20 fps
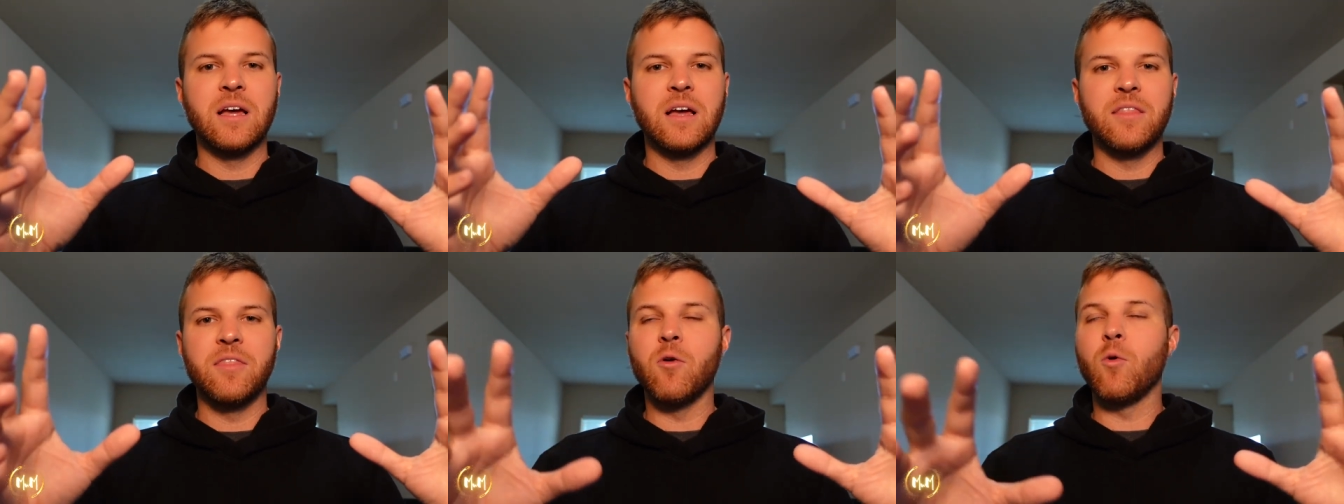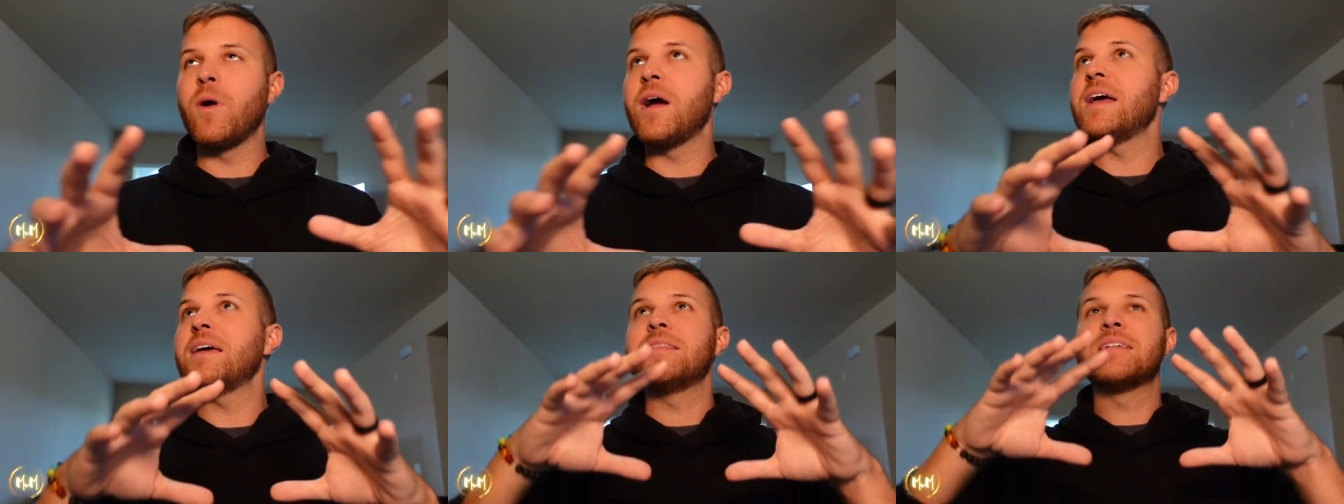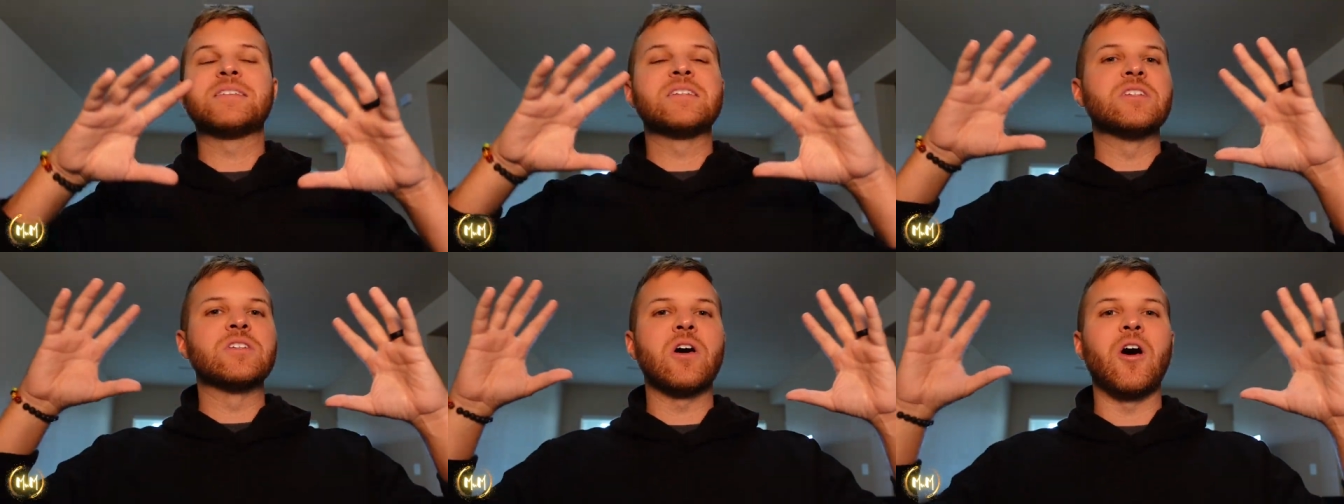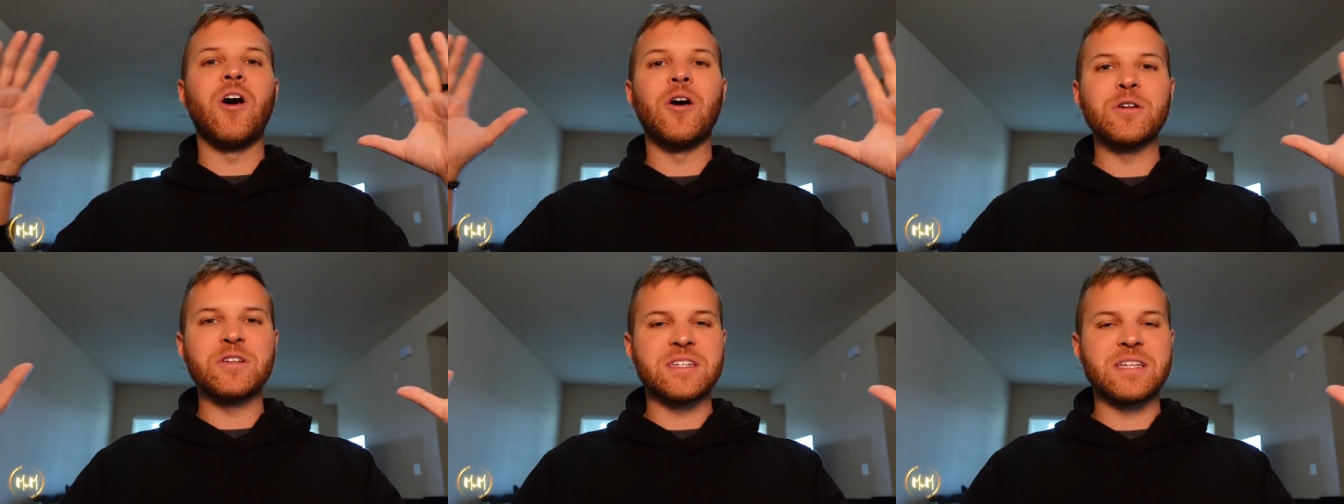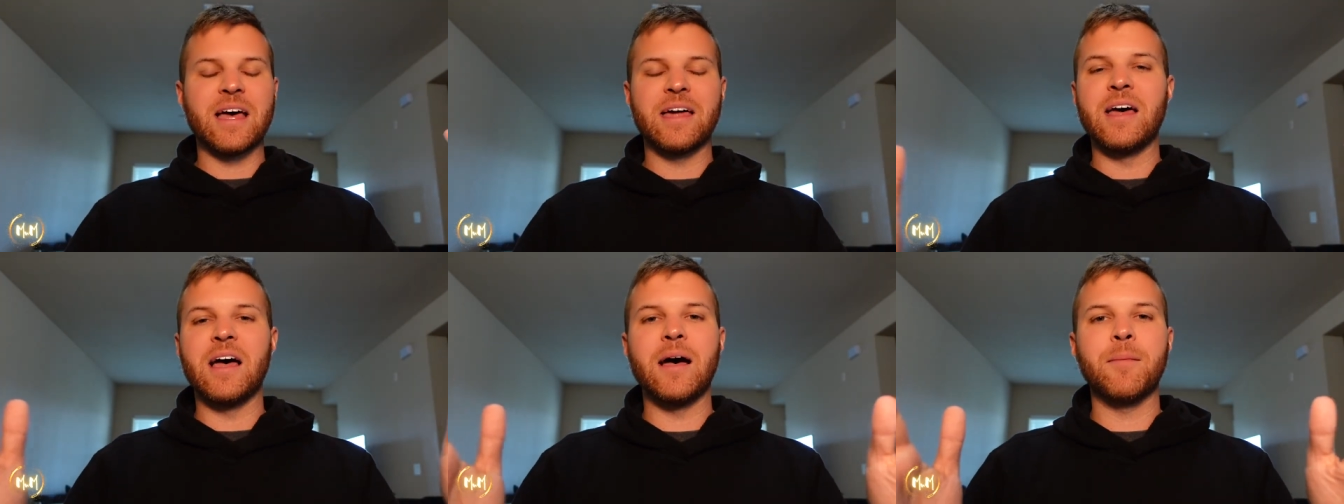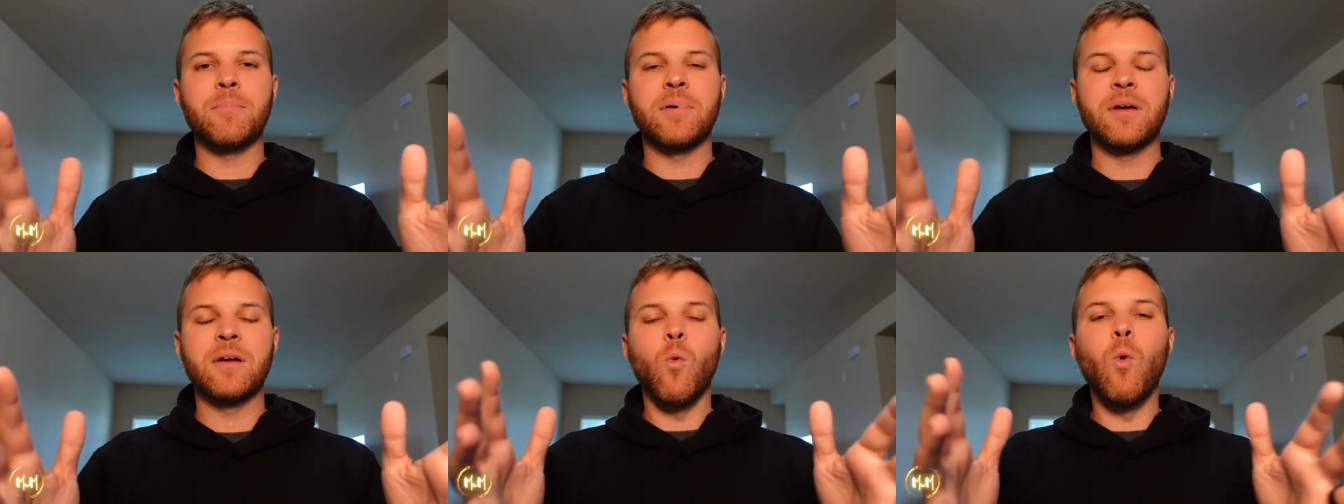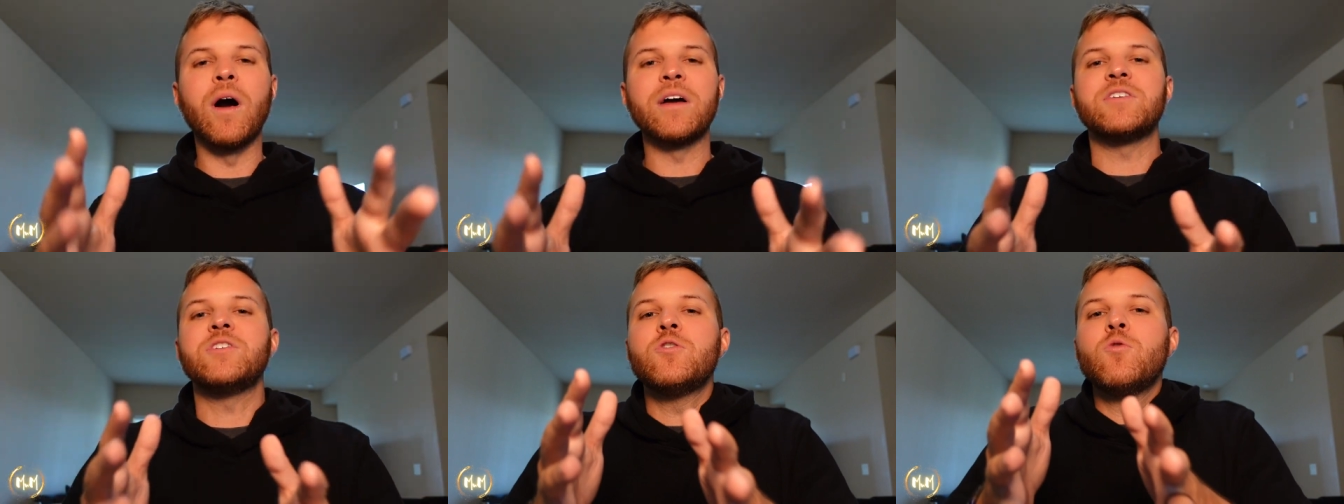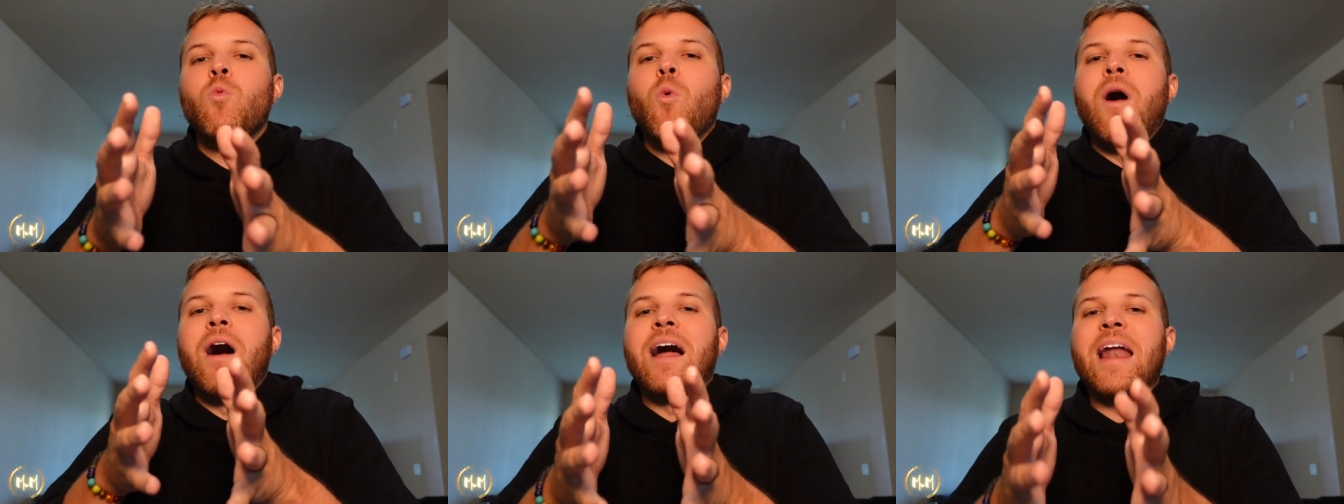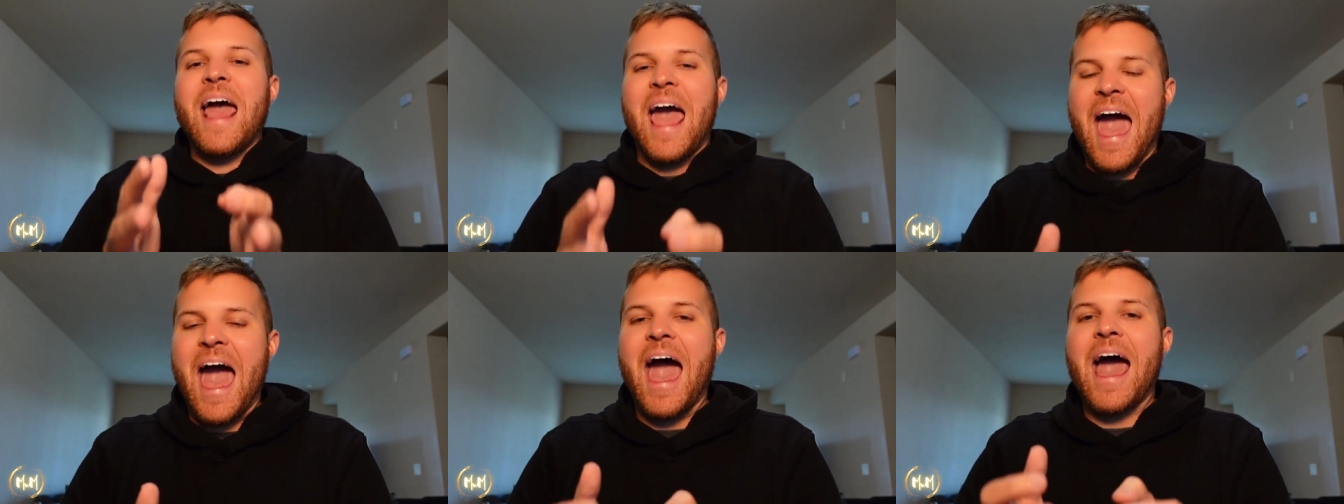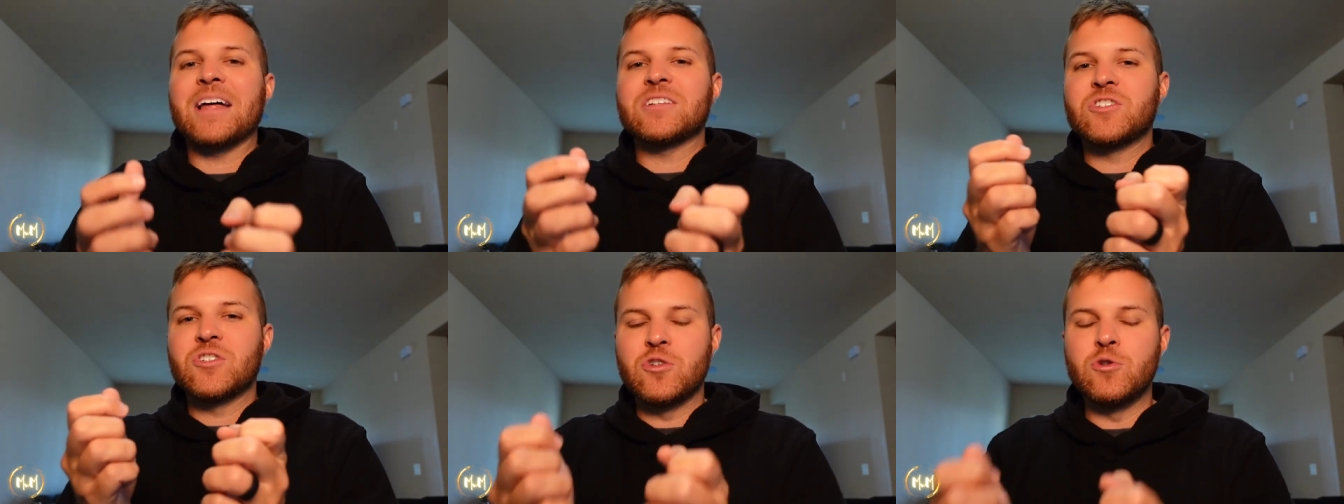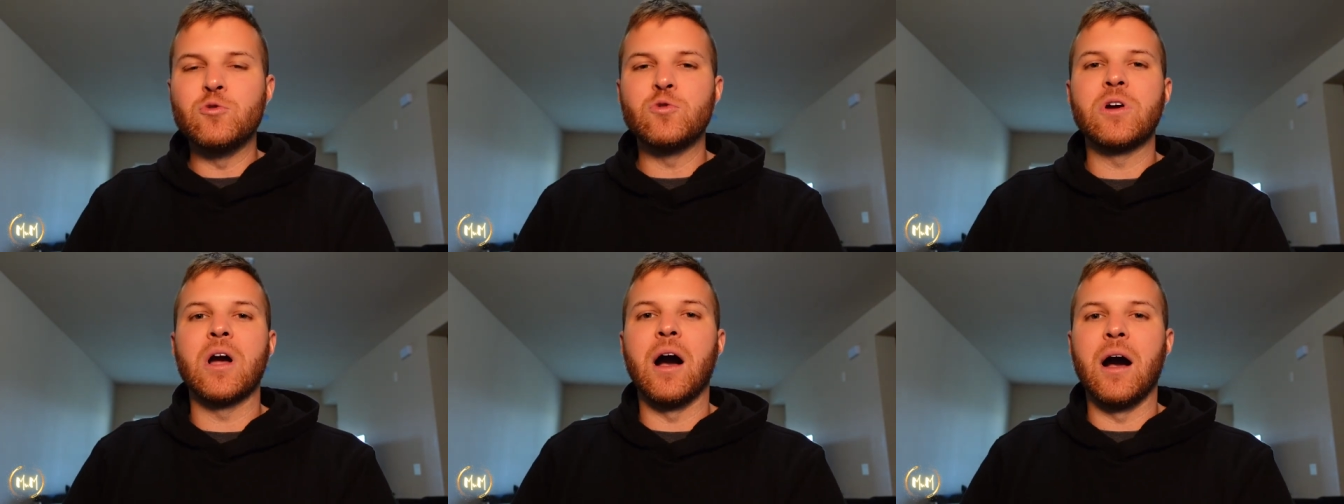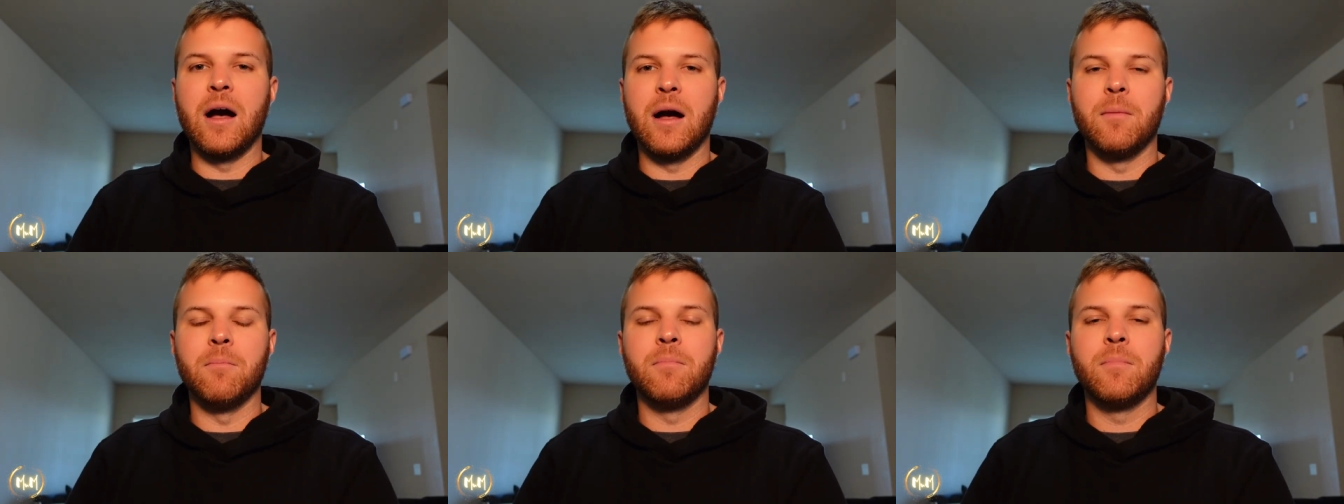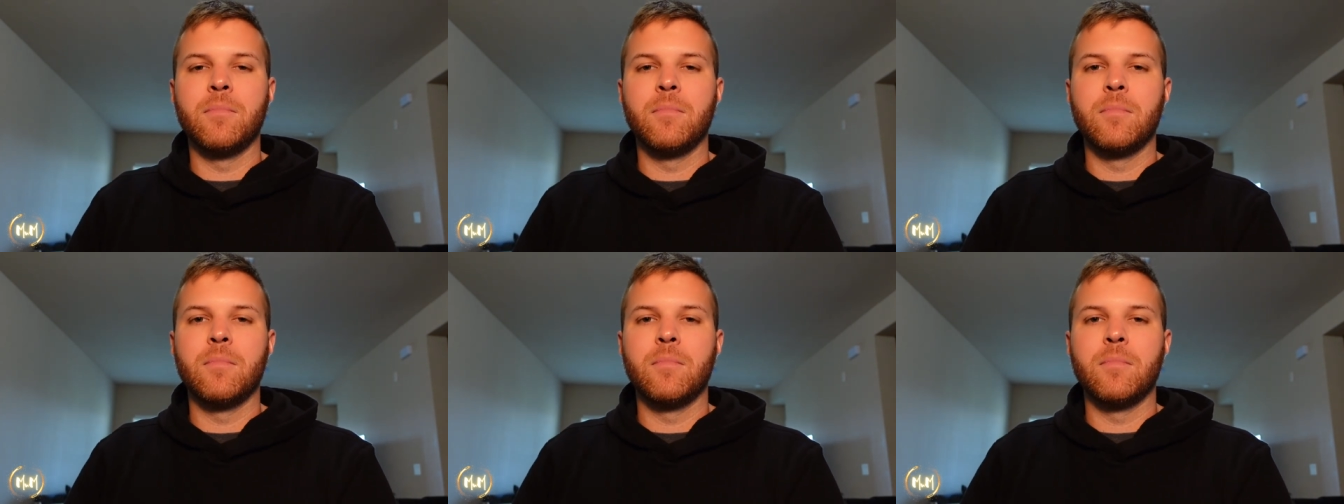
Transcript: the way this is all set up, what you want has to come.